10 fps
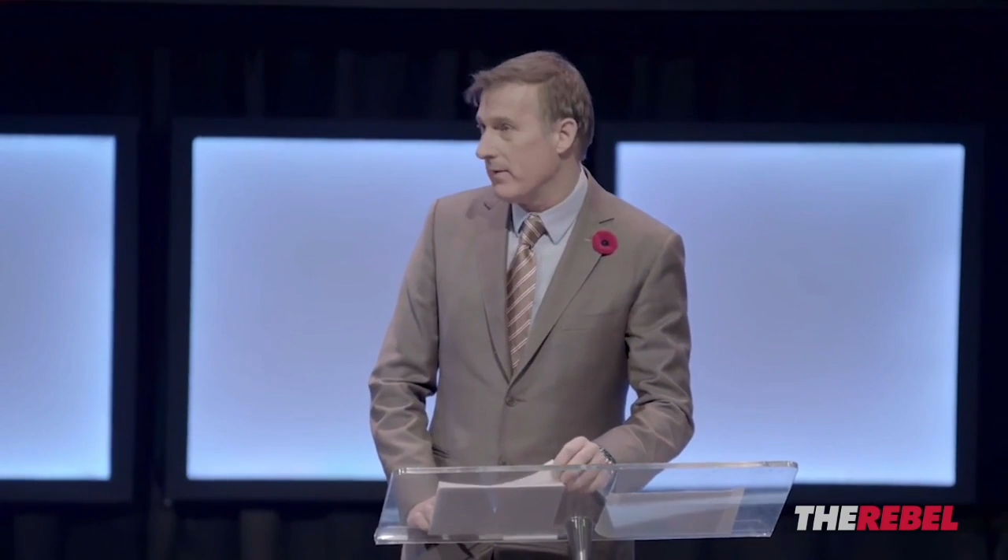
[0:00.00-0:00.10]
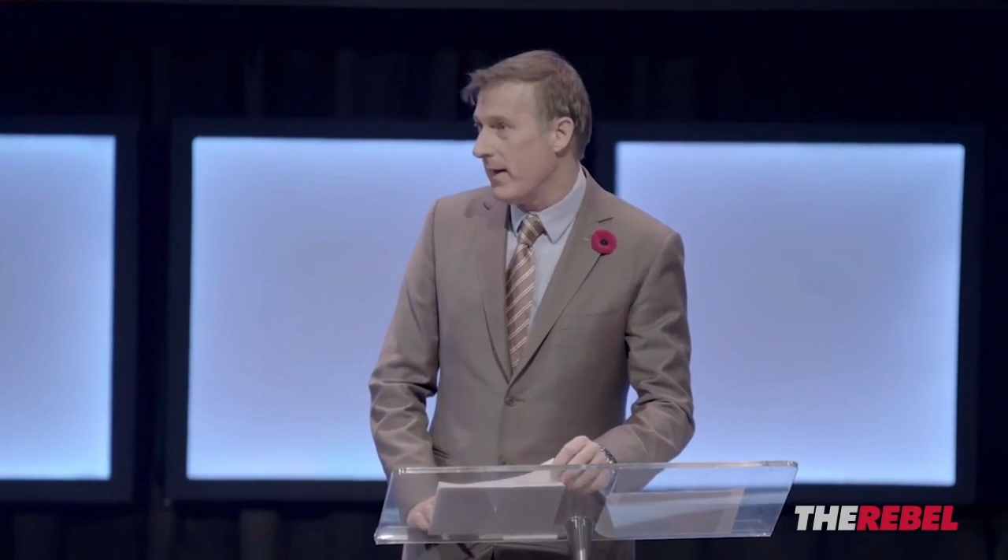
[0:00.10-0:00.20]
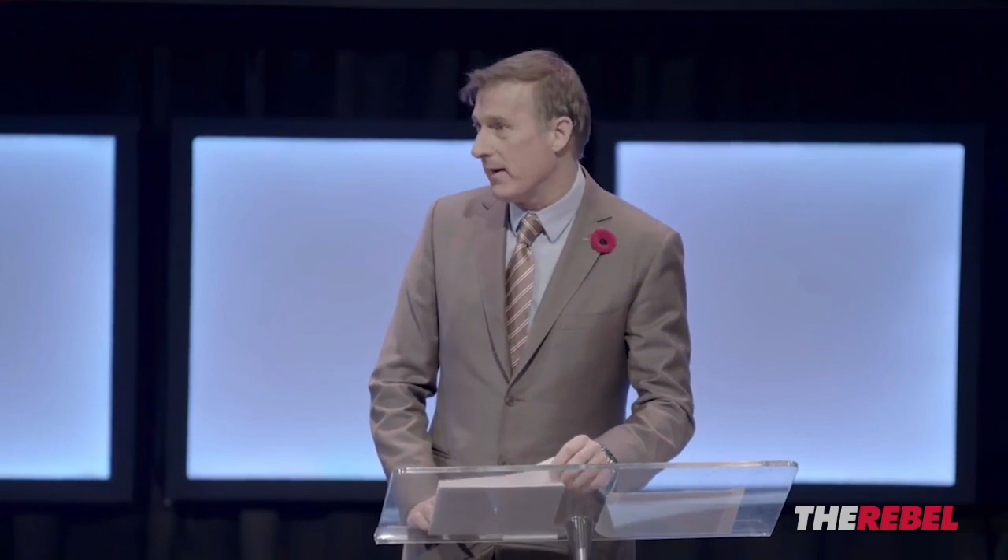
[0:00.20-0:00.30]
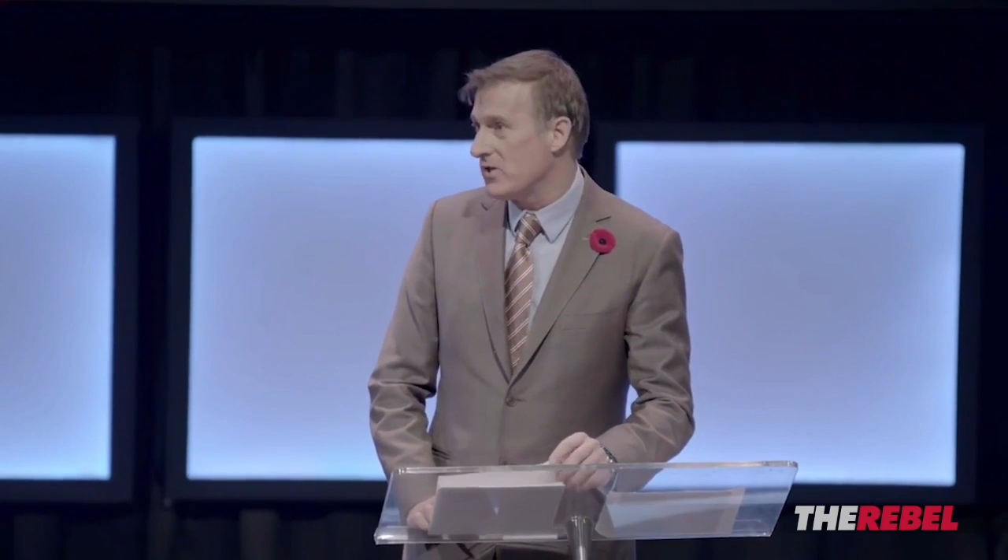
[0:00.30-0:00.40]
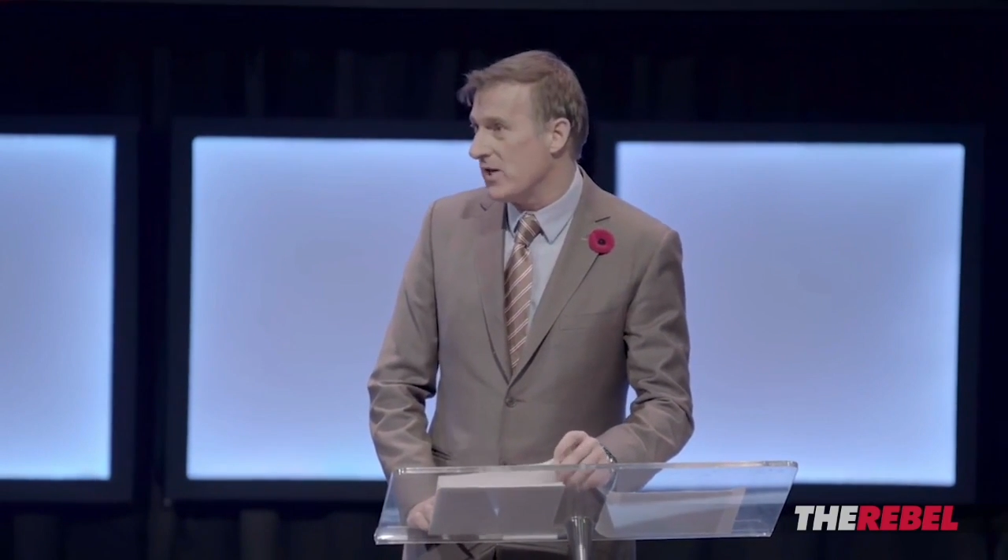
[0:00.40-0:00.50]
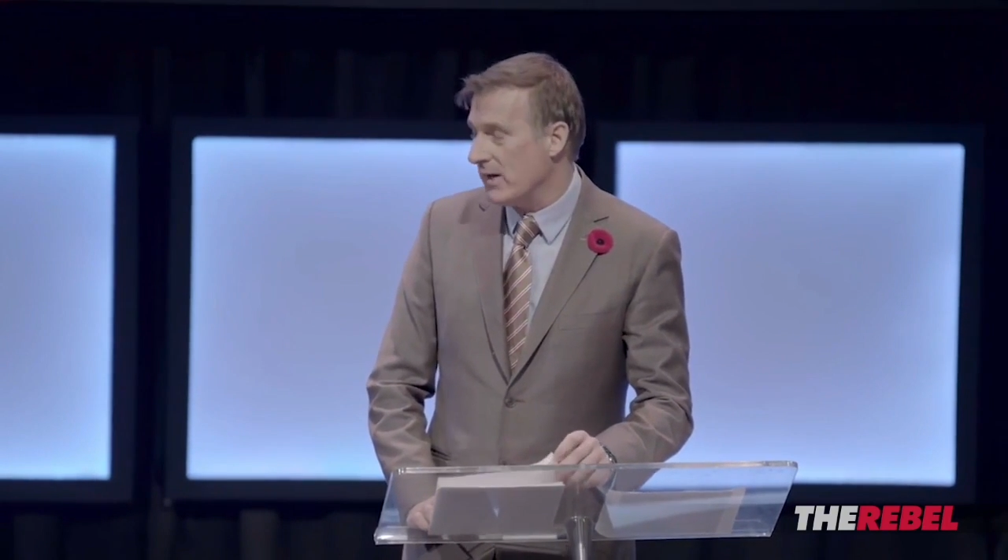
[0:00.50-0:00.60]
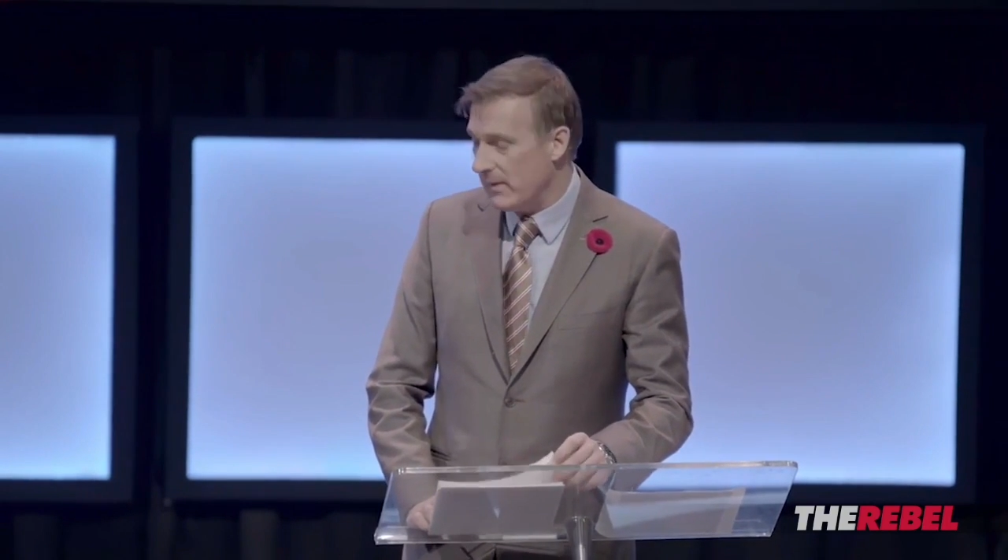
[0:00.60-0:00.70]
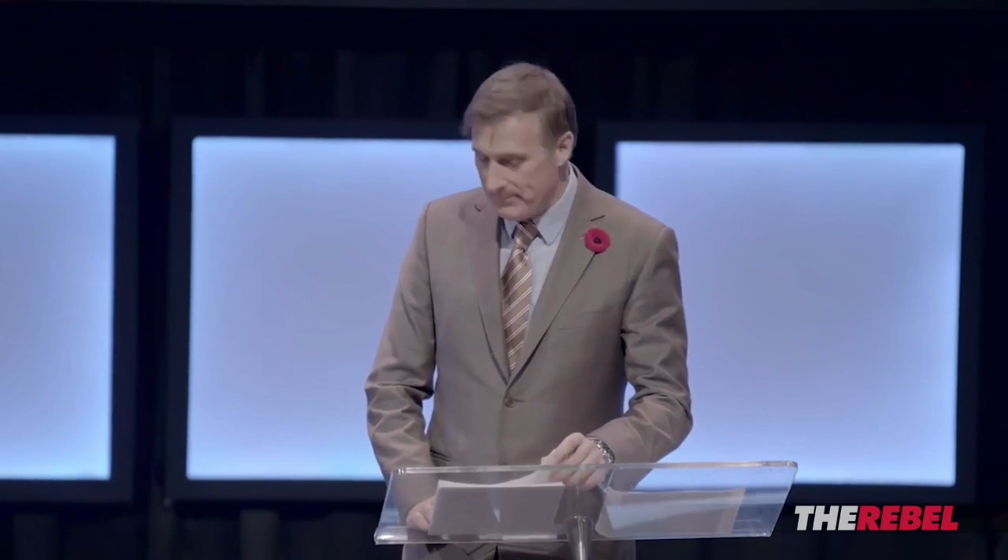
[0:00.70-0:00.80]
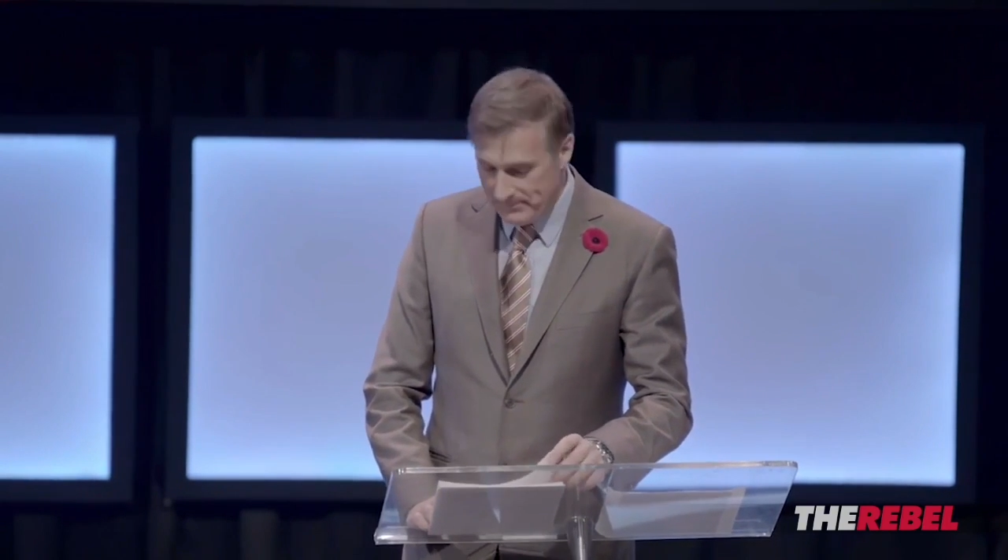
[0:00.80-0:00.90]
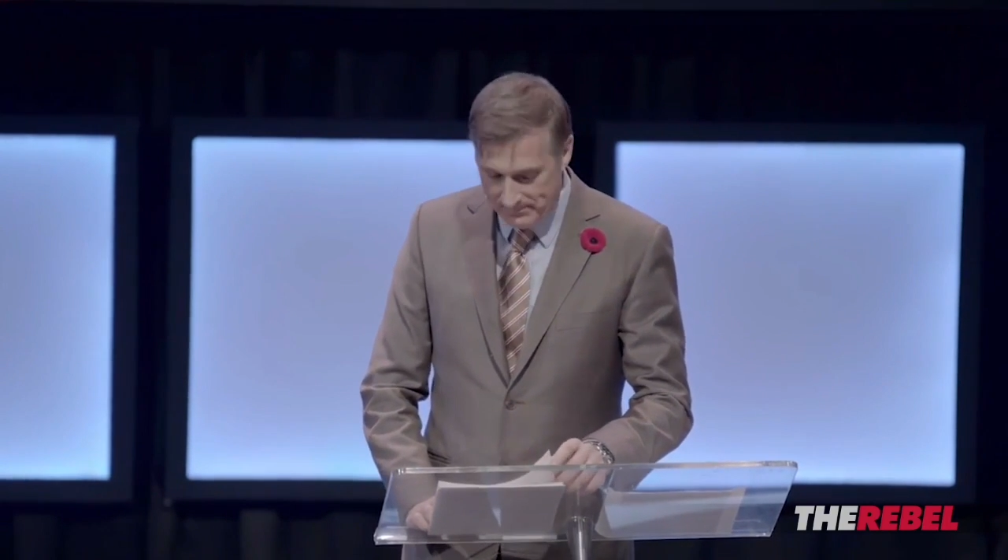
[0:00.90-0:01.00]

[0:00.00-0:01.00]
next year.